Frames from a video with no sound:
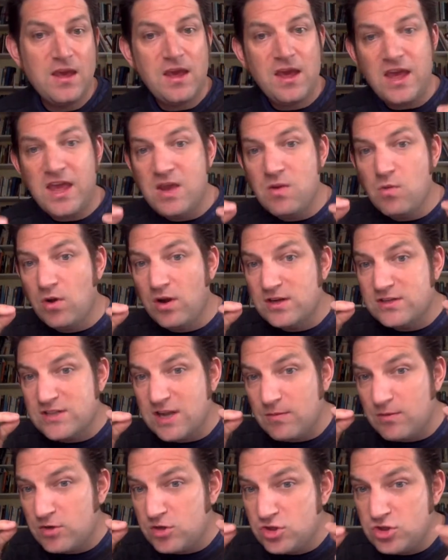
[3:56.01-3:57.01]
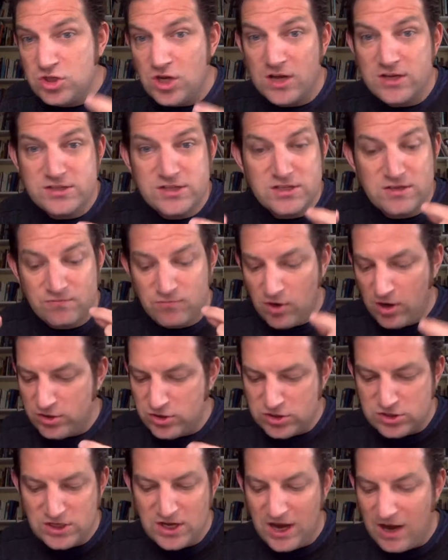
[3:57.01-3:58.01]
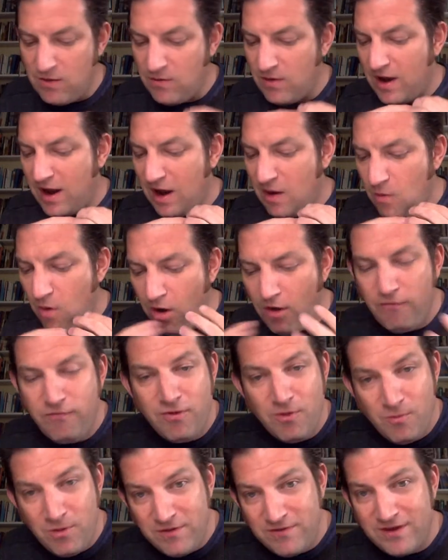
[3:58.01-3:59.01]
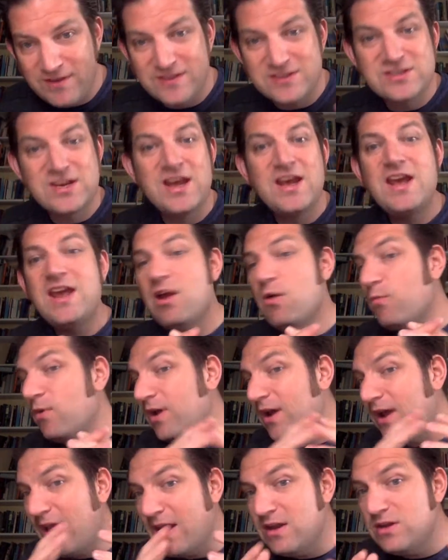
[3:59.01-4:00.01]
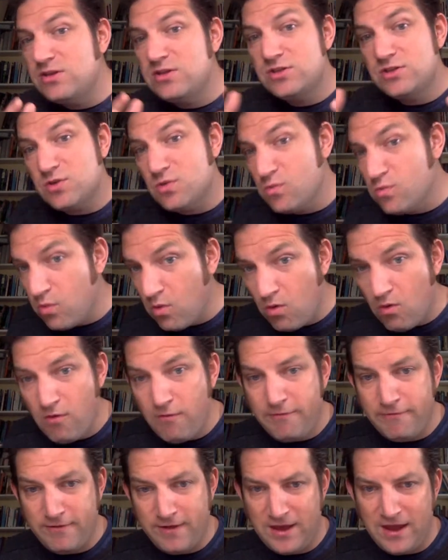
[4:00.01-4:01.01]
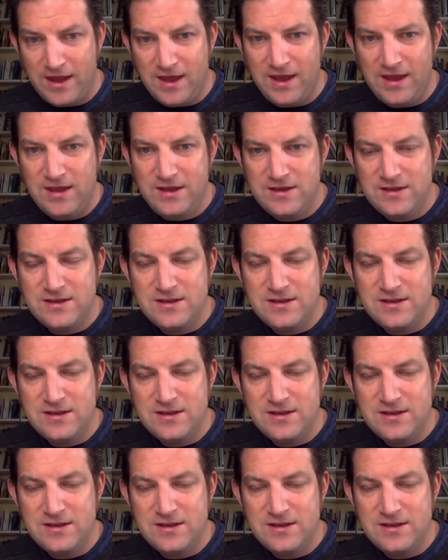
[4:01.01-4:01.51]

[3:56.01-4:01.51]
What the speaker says: He will establish justice and righteousness. How often we've heard this. He'll bring an end to warfare.